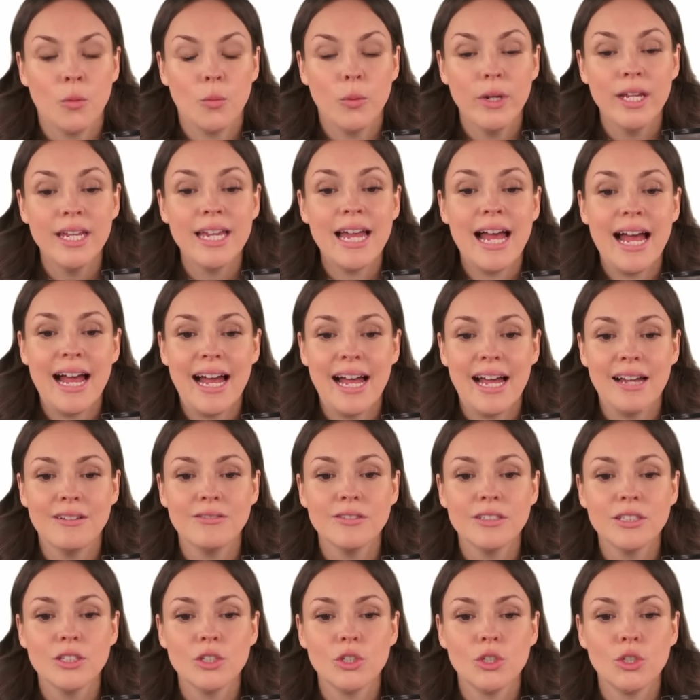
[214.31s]
We
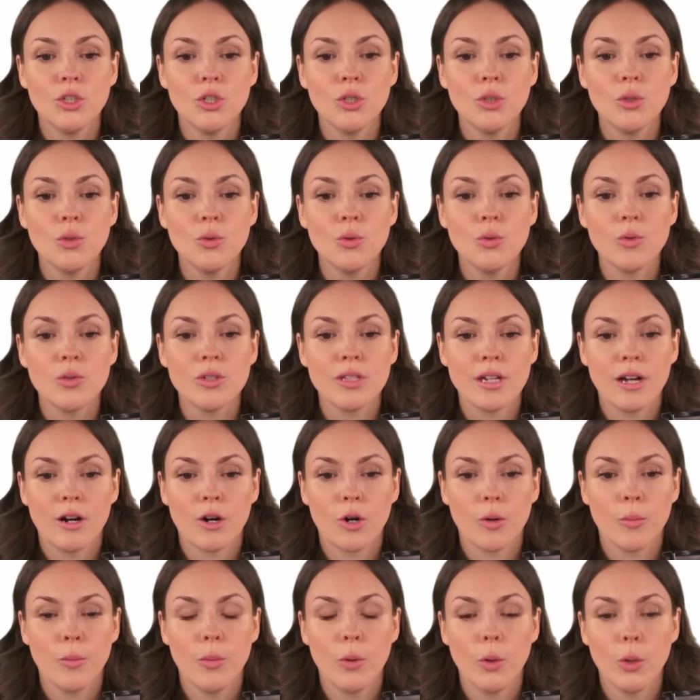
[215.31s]
haven't used
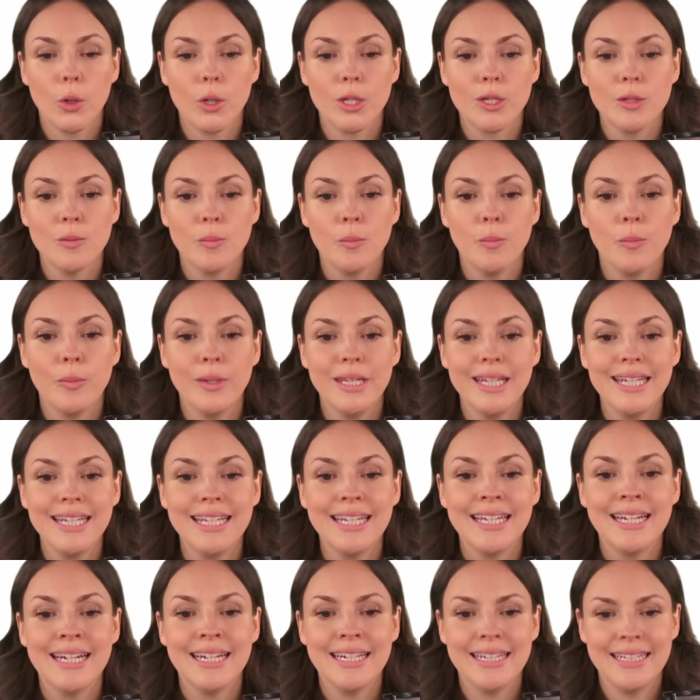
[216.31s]
our point
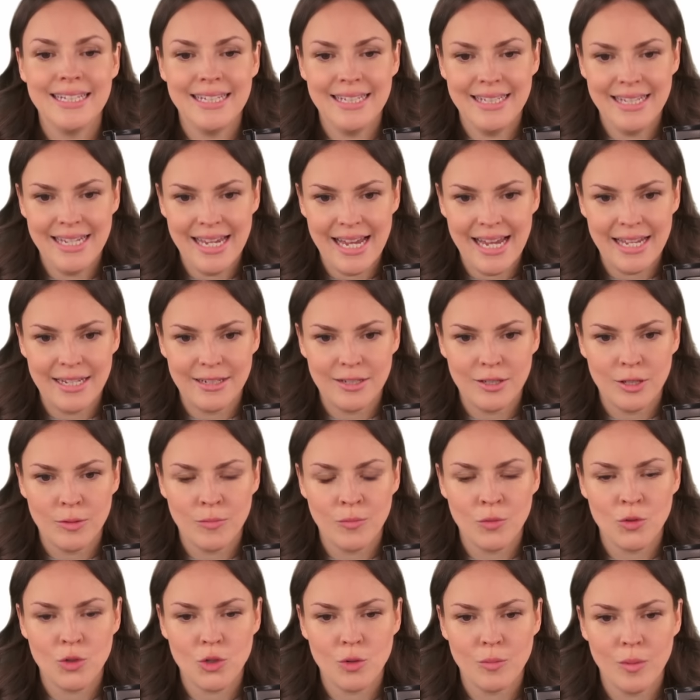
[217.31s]
B yet.
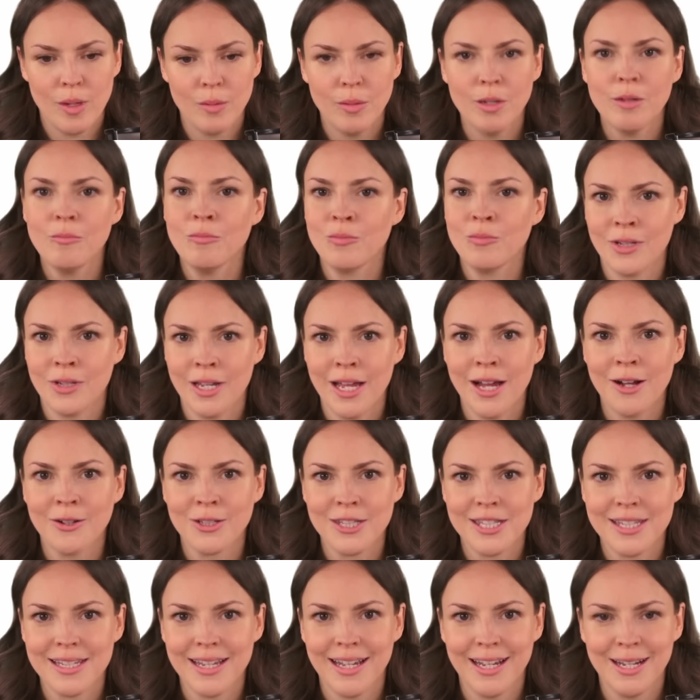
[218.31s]
So maybe now
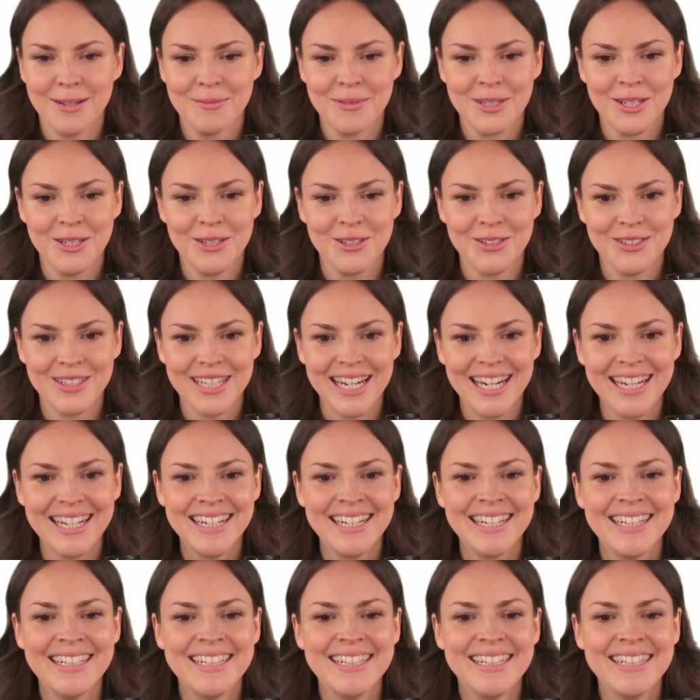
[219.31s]
it's time to do
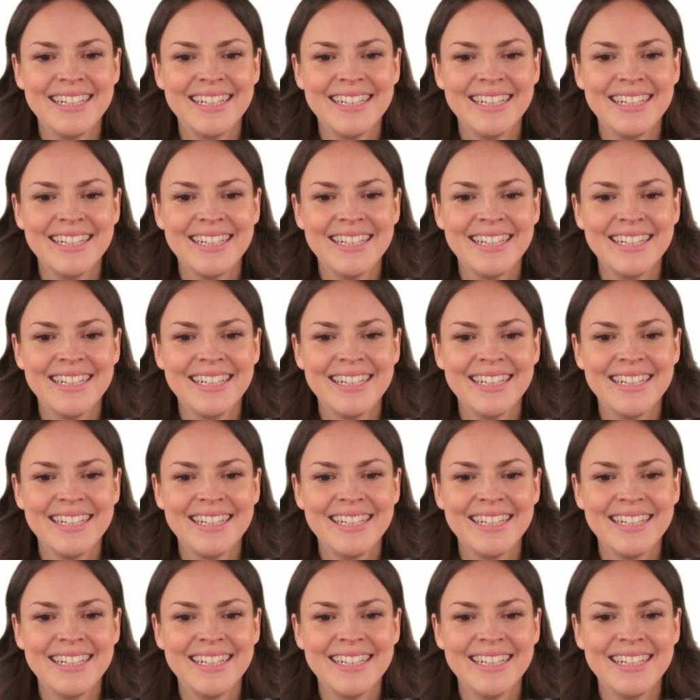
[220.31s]
that.